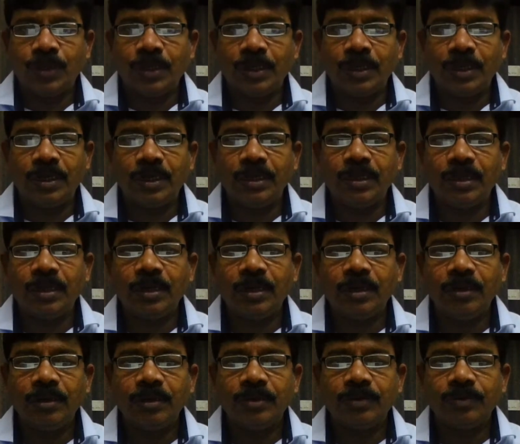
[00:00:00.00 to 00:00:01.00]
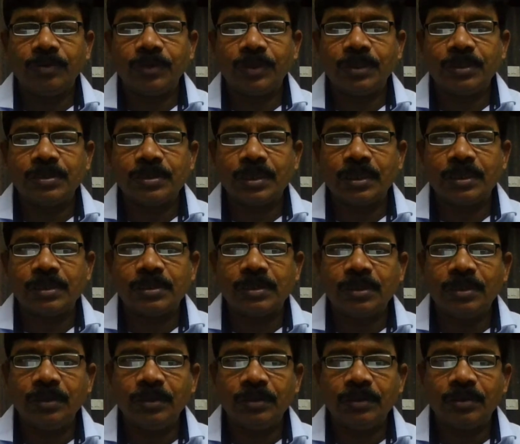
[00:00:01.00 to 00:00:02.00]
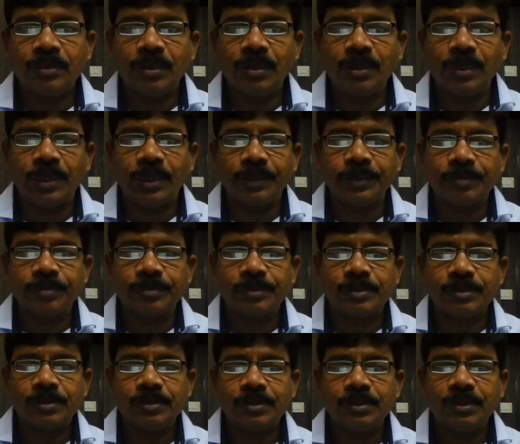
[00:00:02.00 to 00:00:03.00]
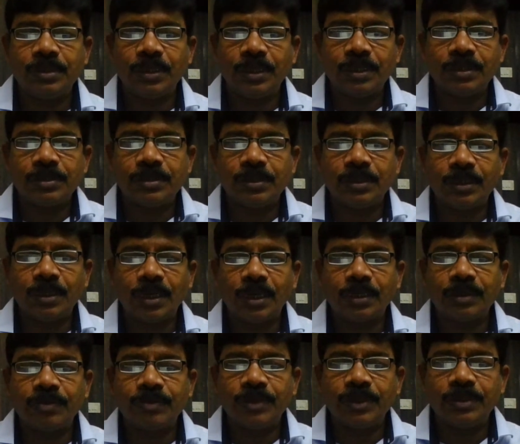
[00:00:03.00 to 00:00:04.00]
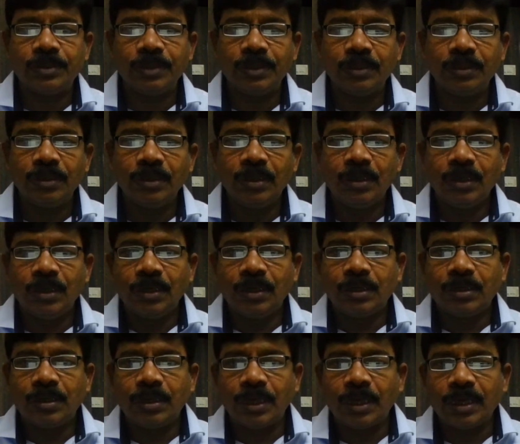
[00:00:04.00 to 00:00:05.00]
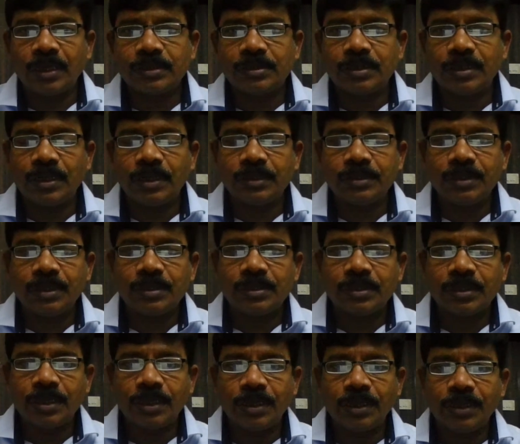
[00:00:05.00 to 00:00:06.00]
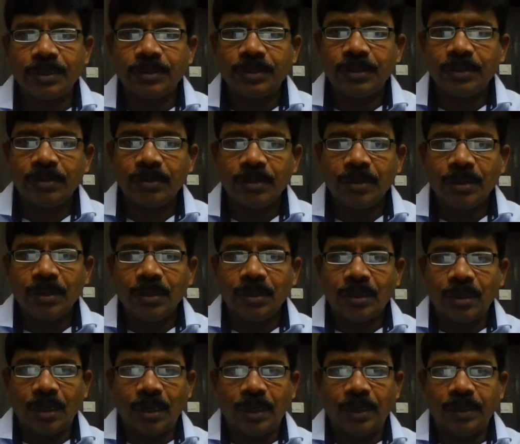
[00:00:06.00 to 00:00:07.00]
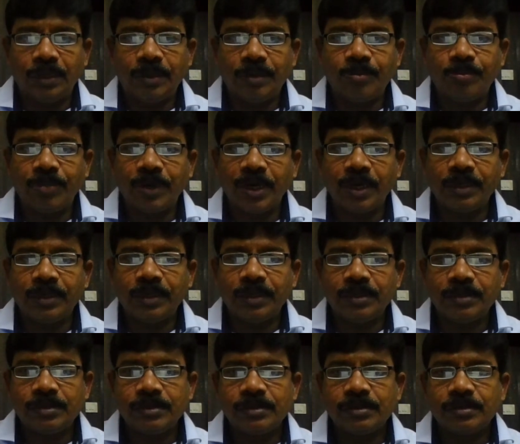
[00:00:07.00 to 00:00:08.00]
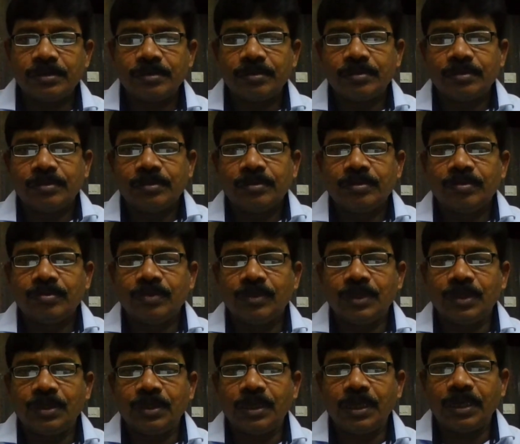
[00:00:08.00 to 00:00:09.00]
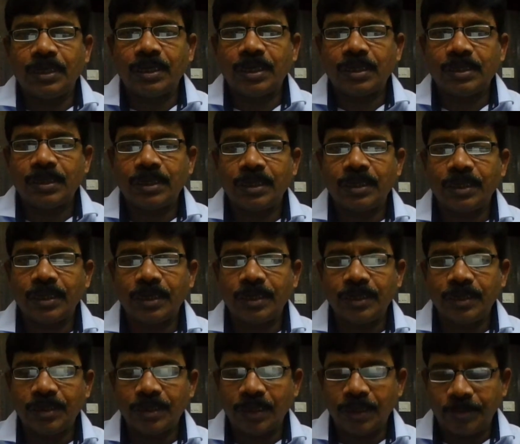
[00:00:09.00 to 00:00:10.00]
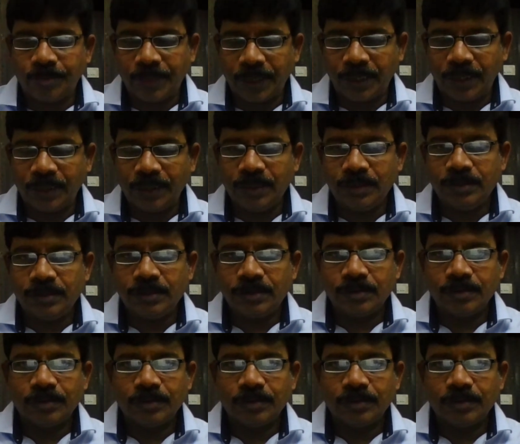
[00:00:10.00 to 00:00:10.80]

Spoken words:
earlier. We discussed three items: GST activation, tax ledgers creation, and parties, debtor and creditor parties.